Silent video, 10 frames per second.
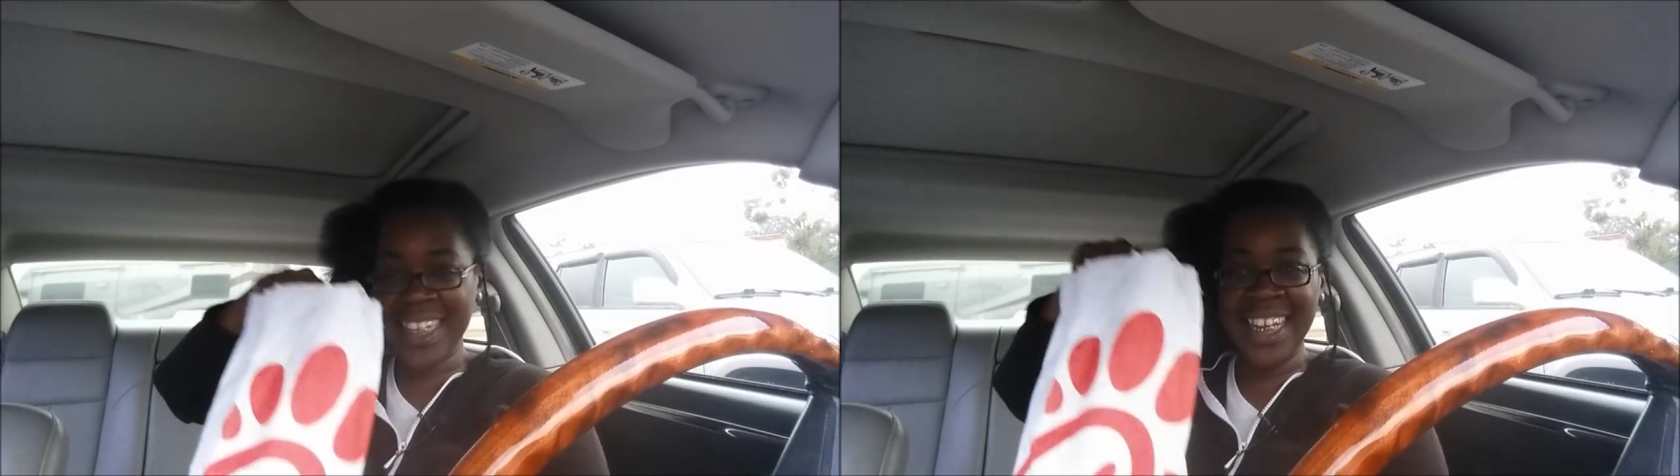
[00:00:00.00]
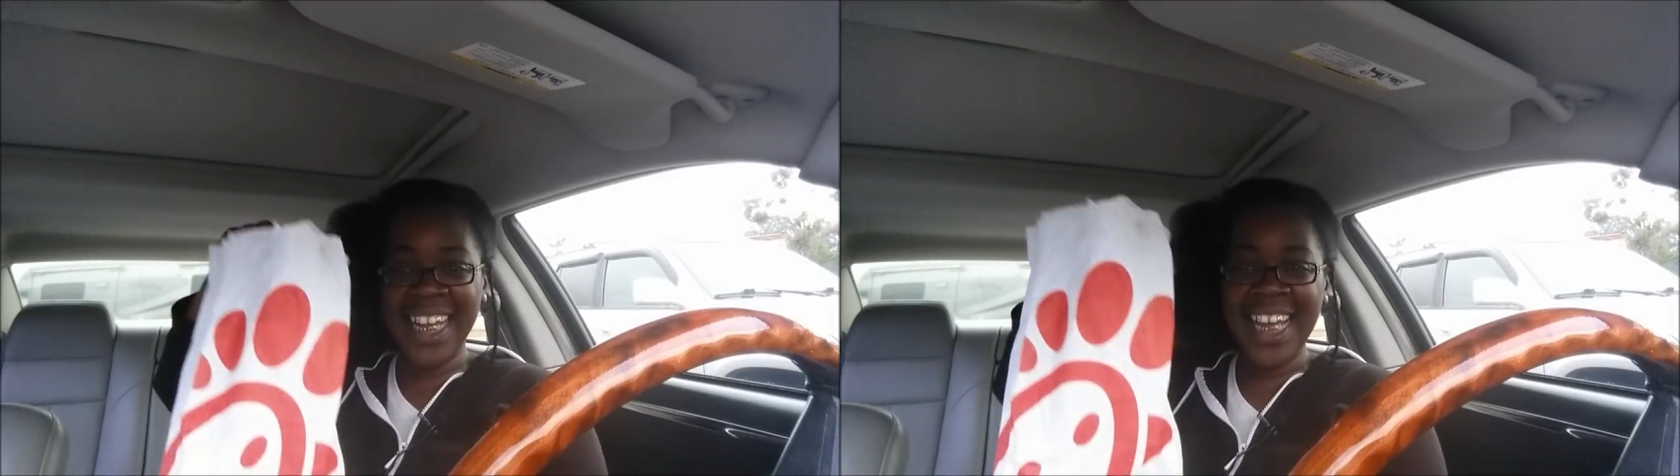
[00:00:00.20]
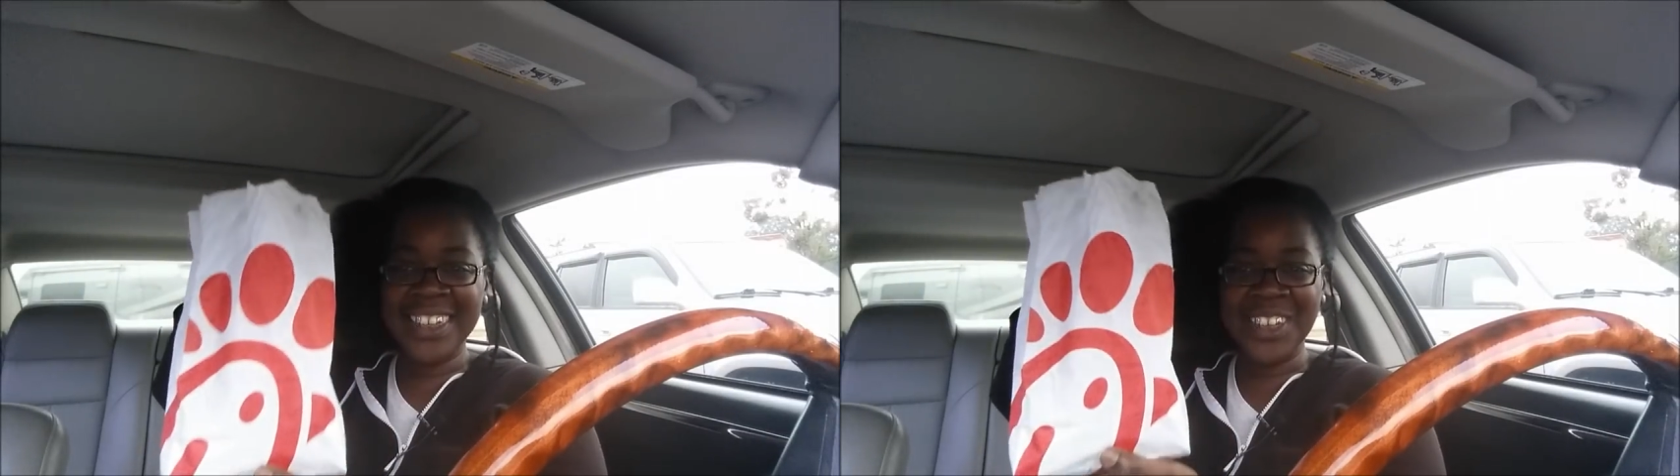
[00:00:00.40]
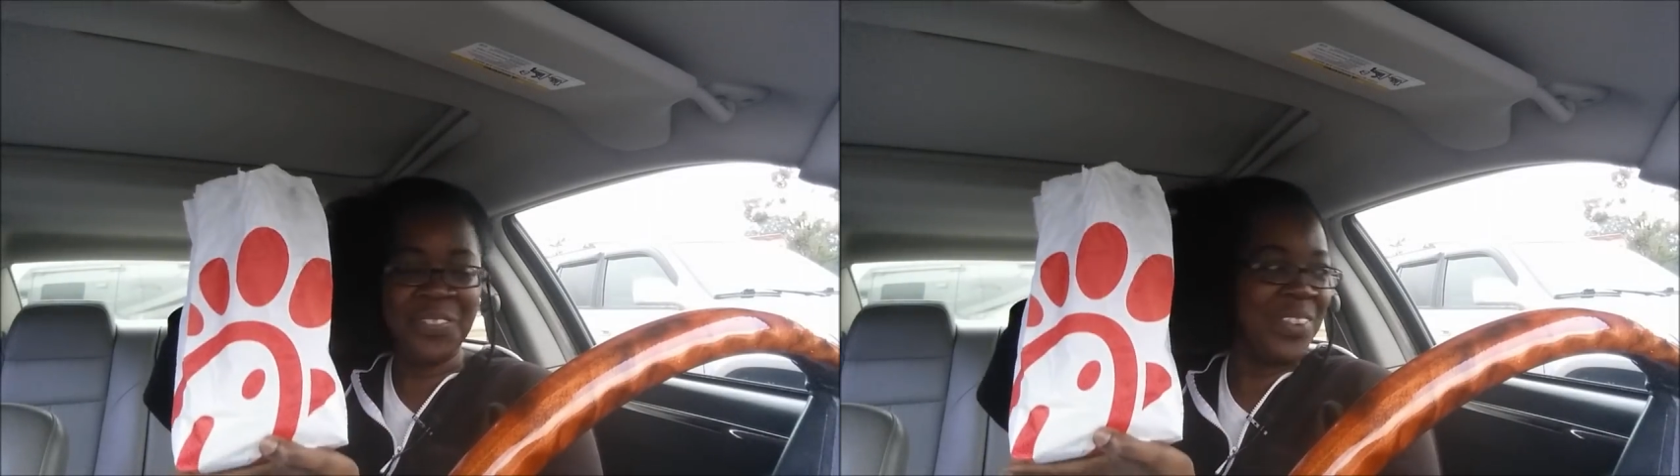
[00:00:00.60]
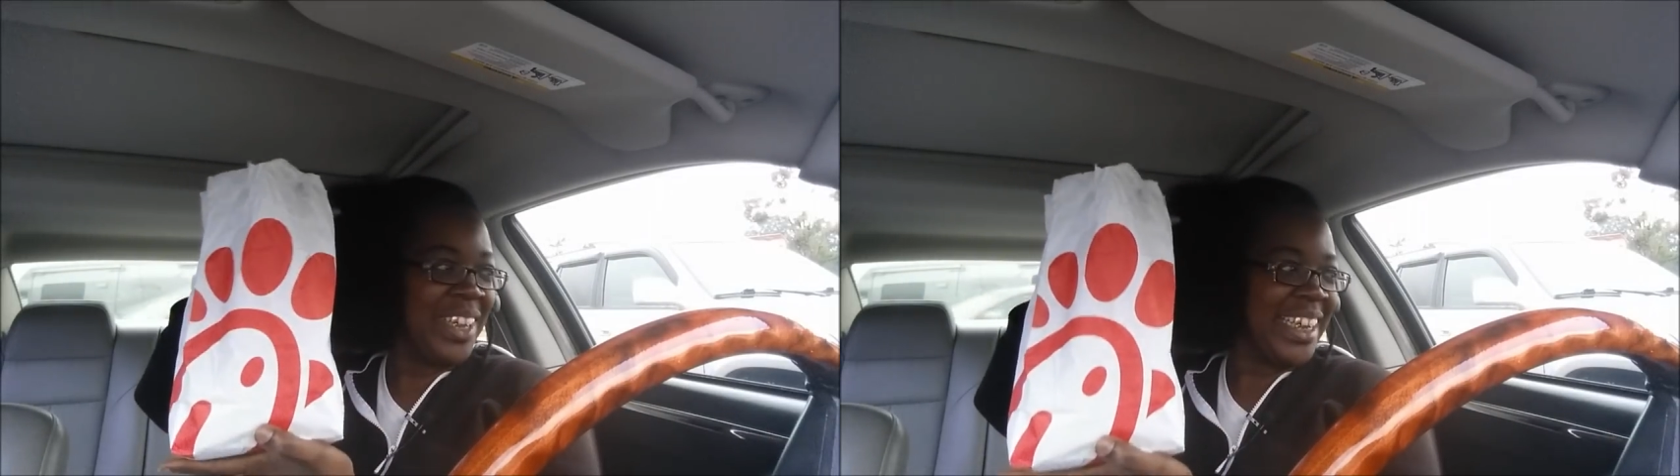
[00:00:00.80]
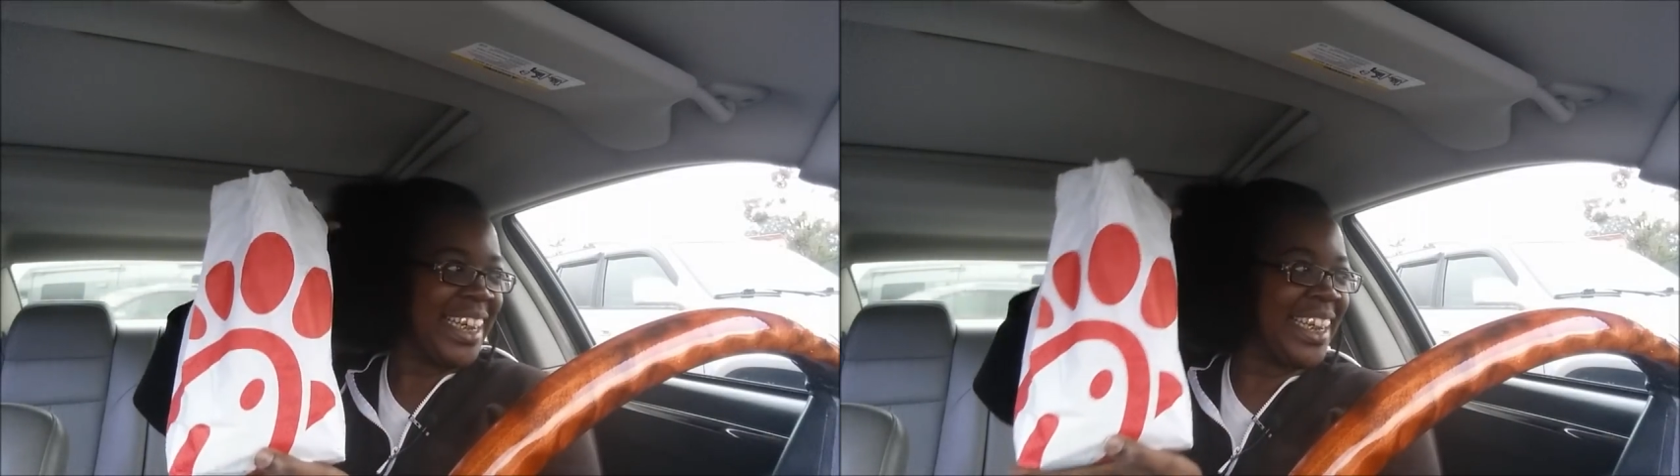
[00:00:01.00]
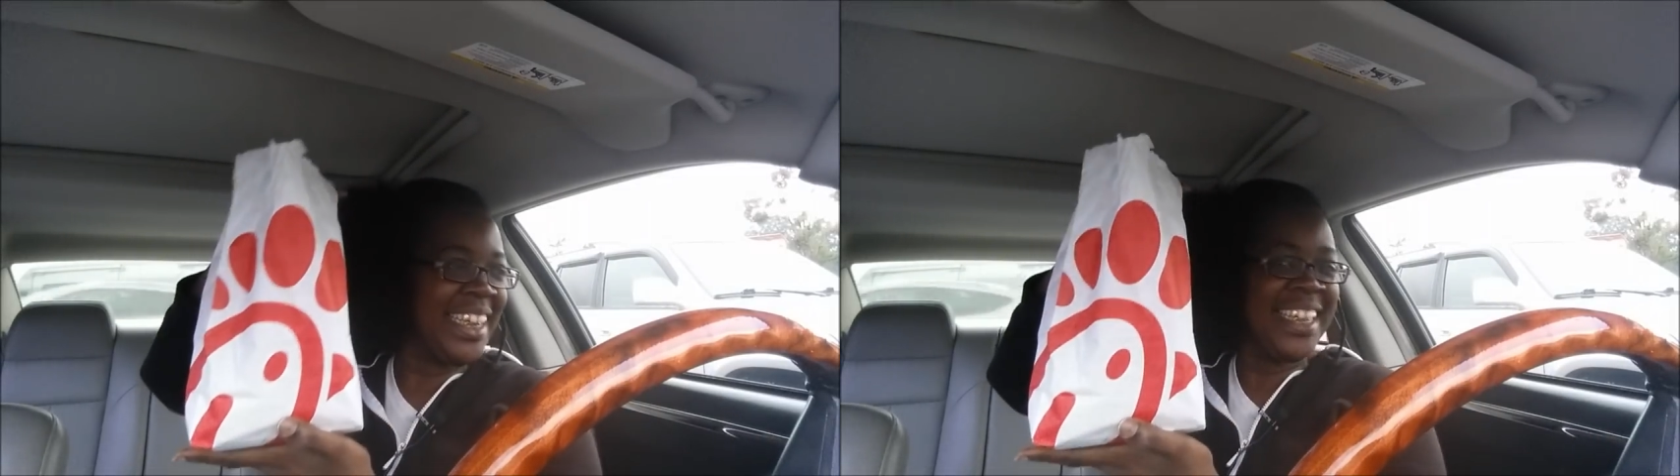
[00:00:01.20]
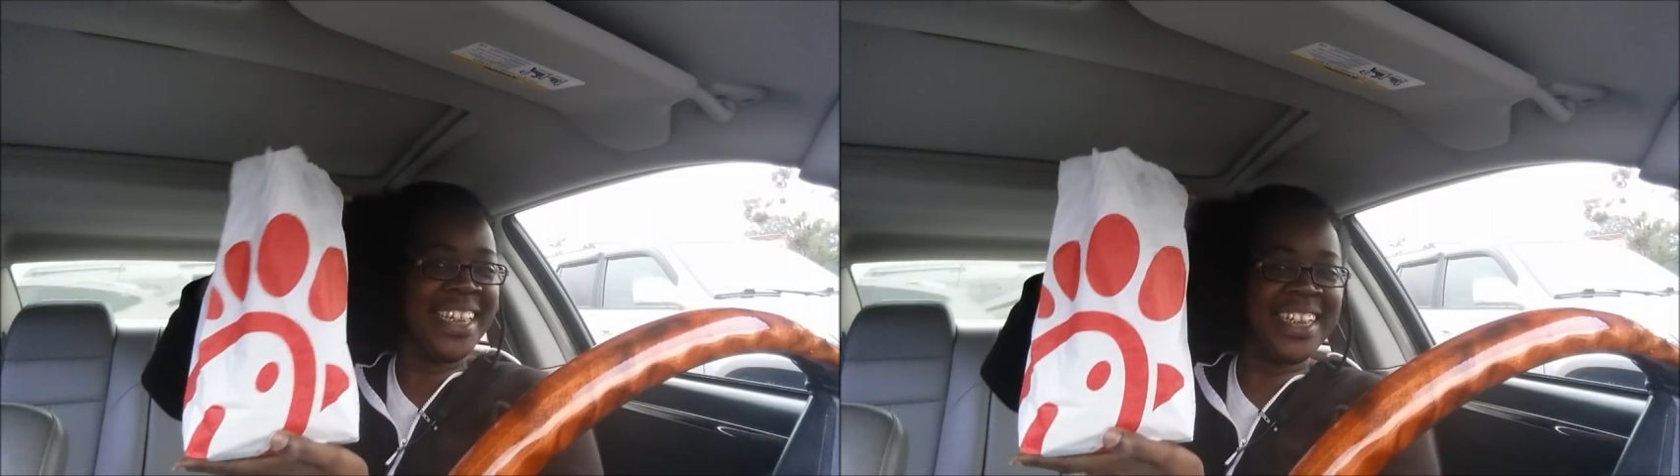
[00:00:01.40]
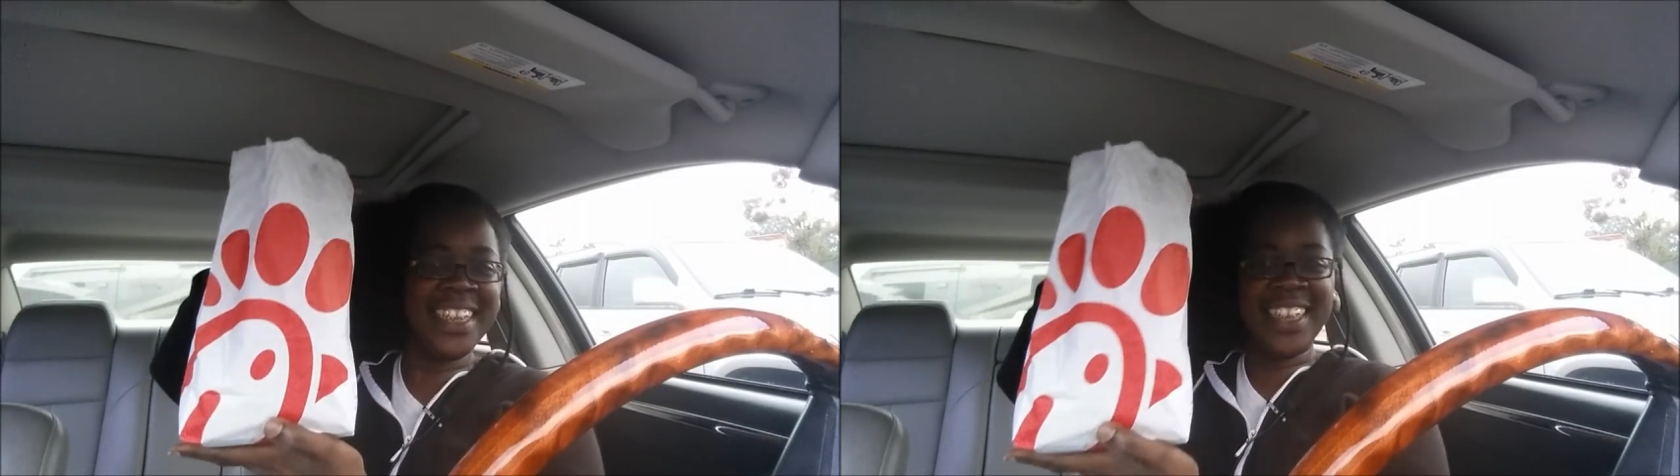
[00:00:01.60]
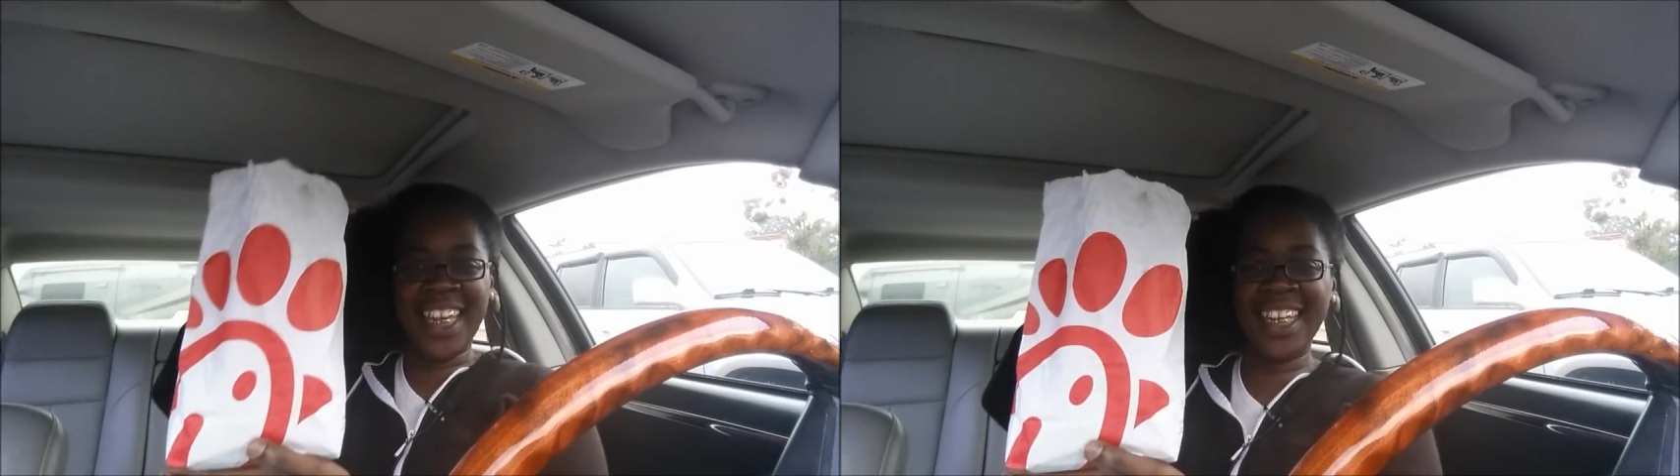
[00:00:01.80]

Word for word: I got Chick fil A.